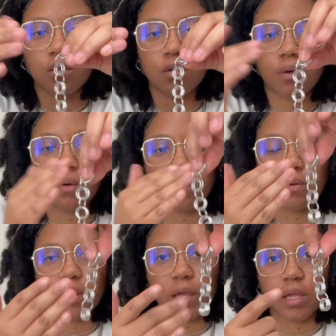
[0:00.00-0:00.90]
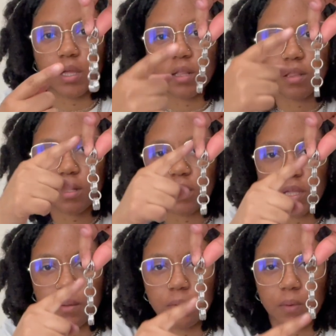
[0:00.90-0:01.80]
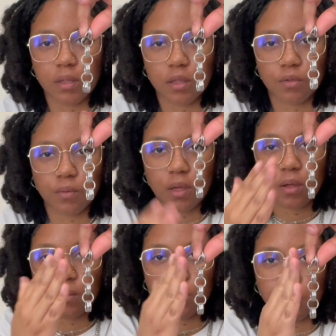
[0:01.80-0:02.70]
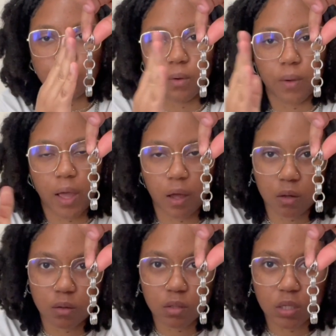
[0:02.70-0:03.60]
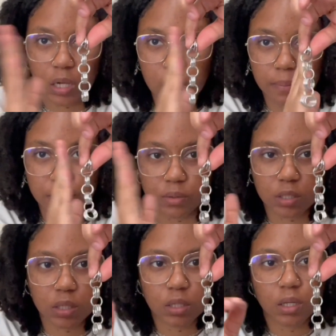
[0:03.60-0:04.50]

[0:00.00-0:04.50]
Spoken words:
to go, like, instead of keep going this way, we want to go out to kind of build it.